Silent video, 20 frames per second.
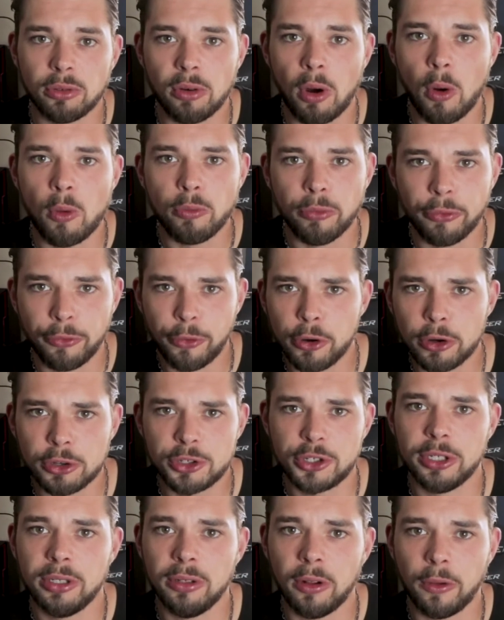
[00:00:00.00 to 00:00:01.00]
your own
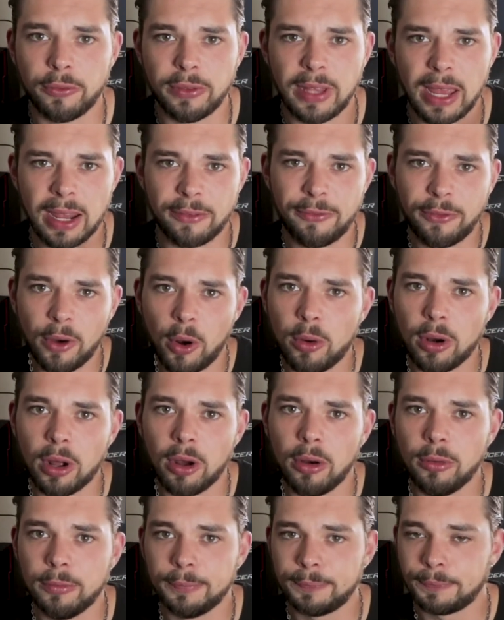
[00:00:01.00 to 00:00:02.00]
version of that
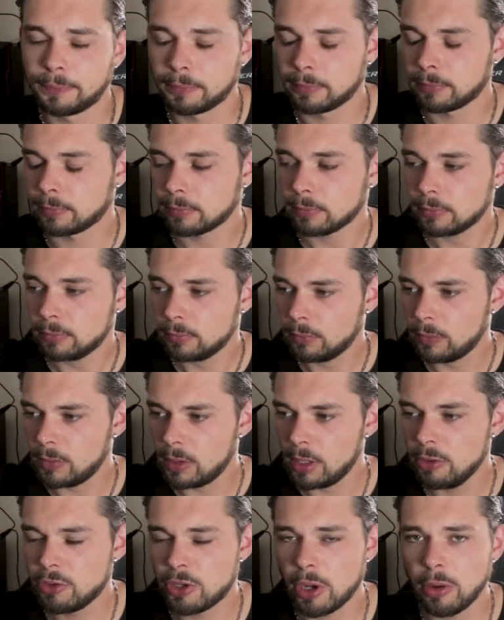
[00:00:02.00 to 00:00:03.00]
photo.
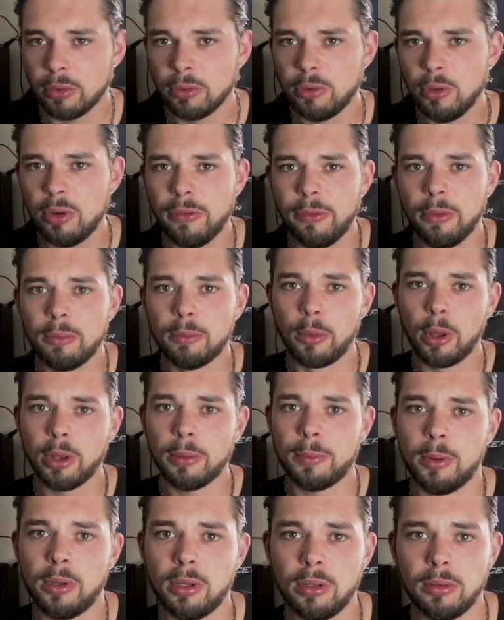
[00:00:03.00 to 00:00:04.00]
So do this for
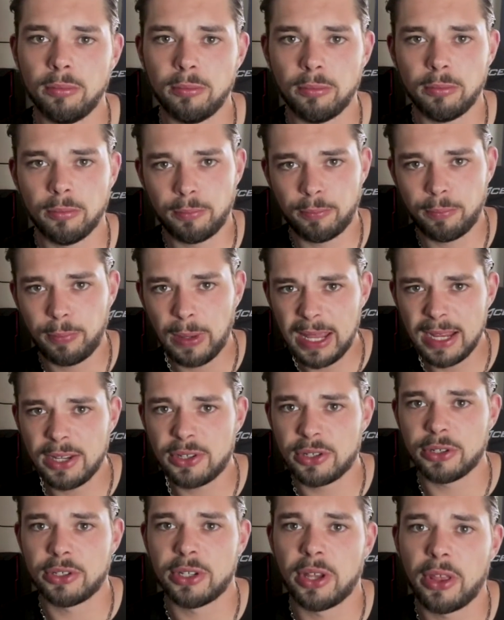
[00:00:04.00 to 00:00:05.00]
multiple
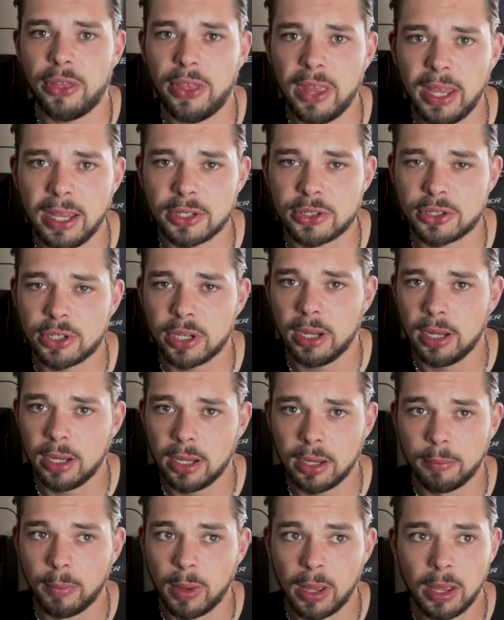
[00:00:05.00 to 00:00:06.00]
places and things.
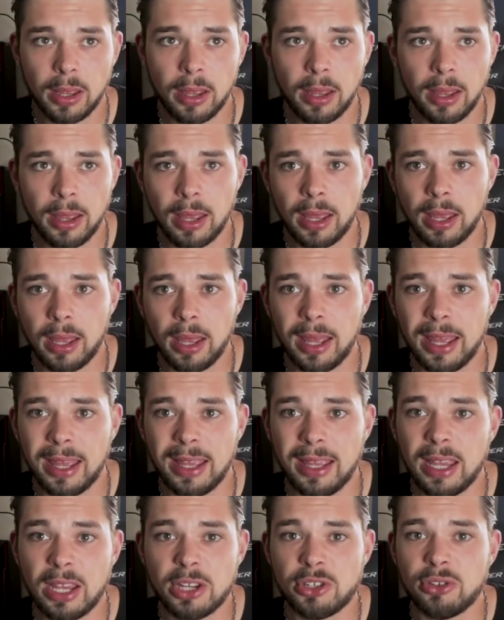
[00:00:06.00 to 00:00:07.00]

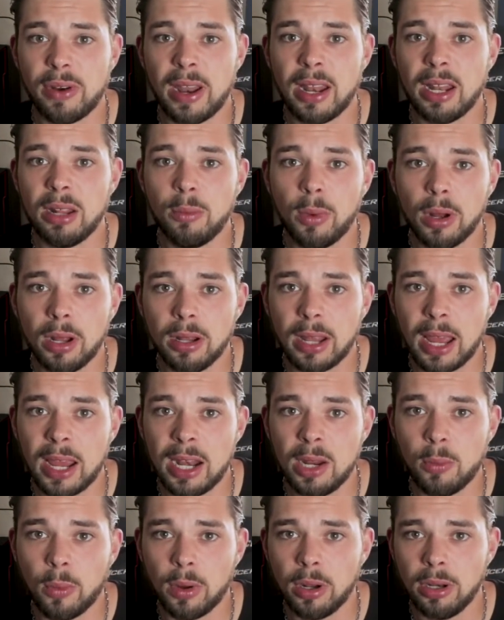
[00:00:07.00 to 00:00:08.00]
Is there
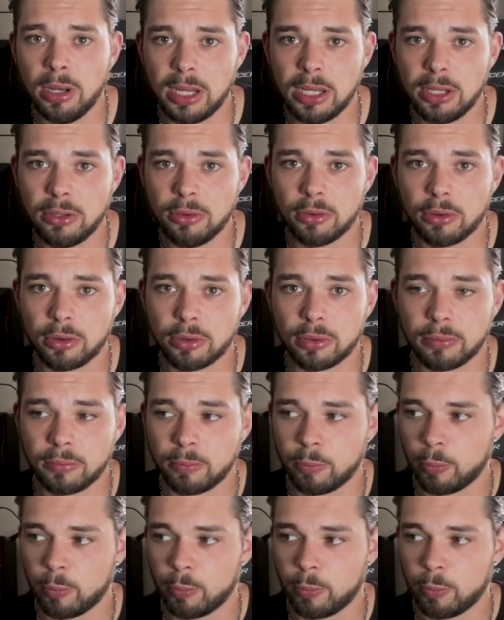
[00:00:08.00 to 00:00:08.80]
anyone in your